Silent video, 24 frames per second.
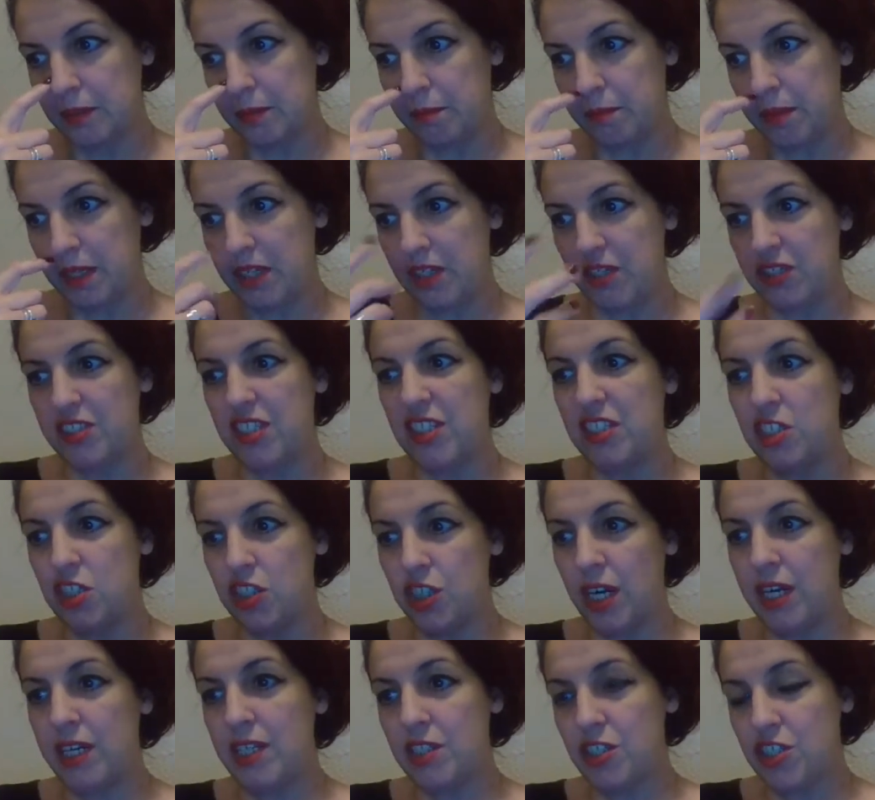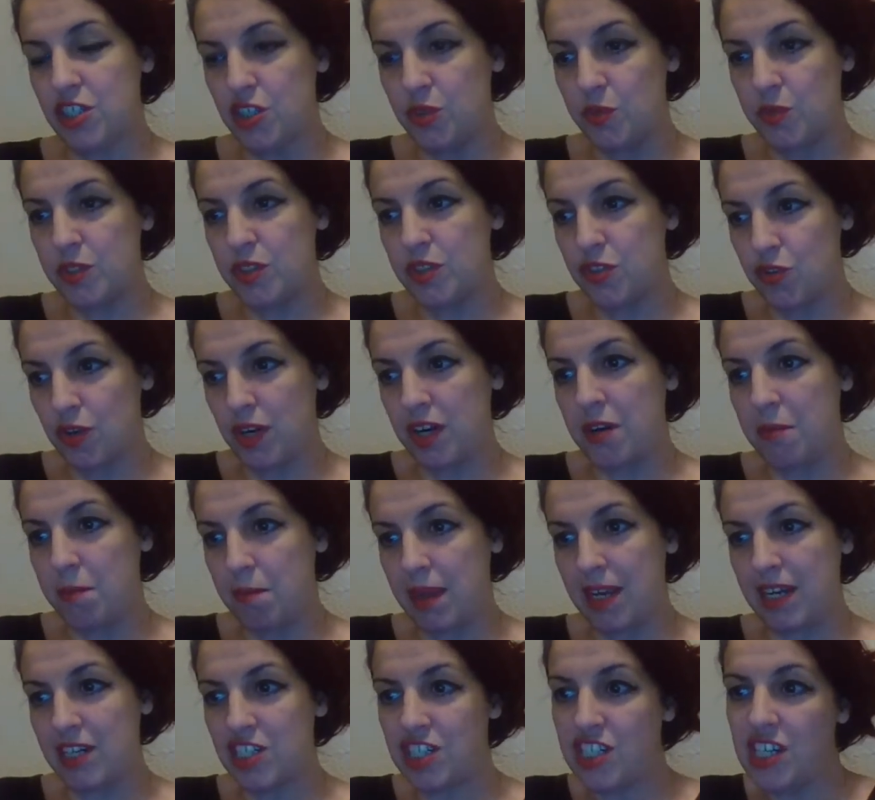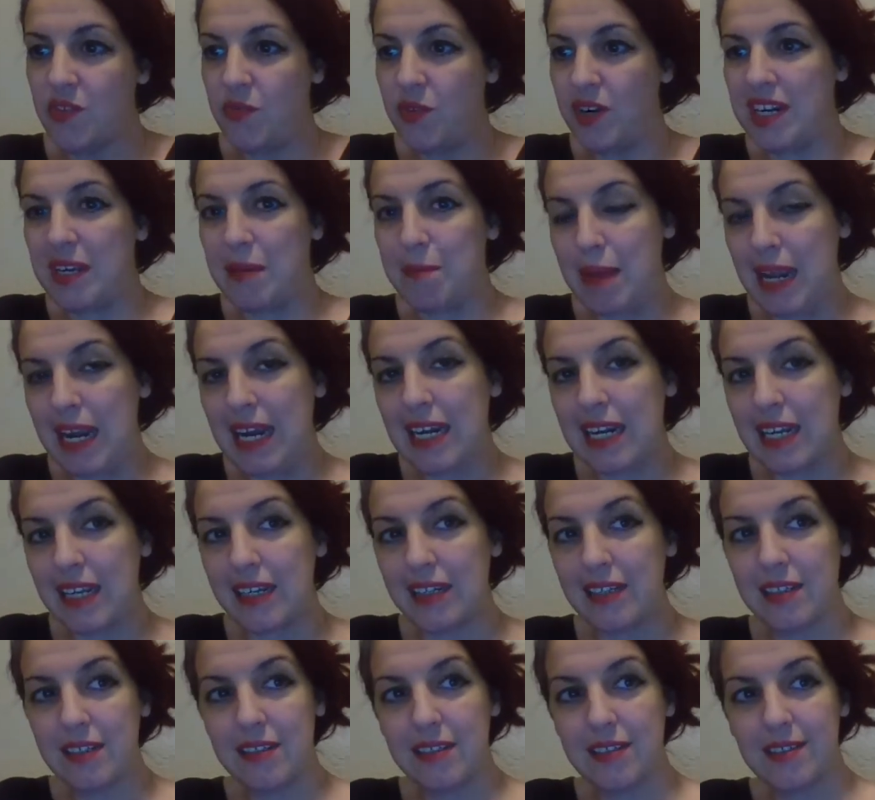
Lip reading: Because the change that she was trying to make, she already made it.